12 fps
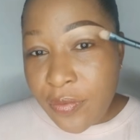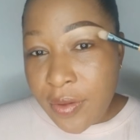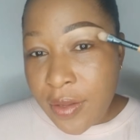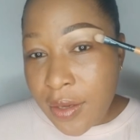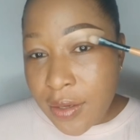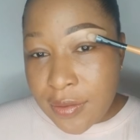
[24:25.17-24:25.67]

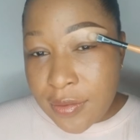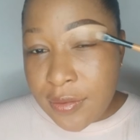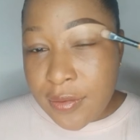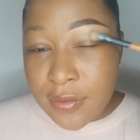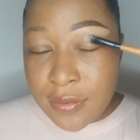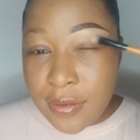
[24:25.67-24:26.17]

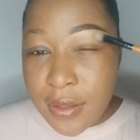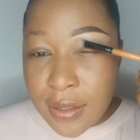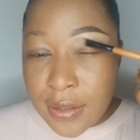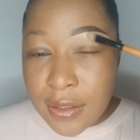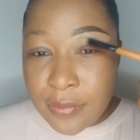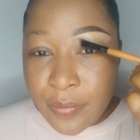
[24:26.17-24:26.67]
Yes, look
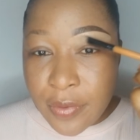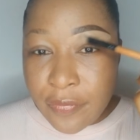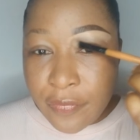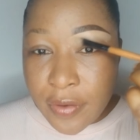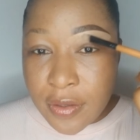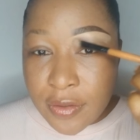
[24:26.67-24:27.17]
at that
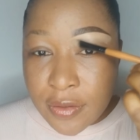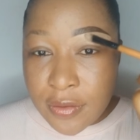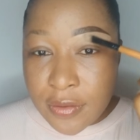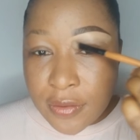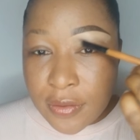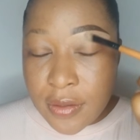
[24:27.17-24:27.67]

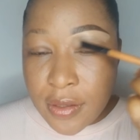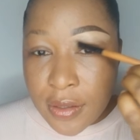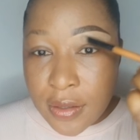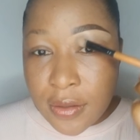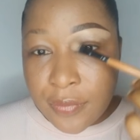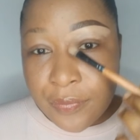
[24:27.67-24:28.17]
perfection. Yeah.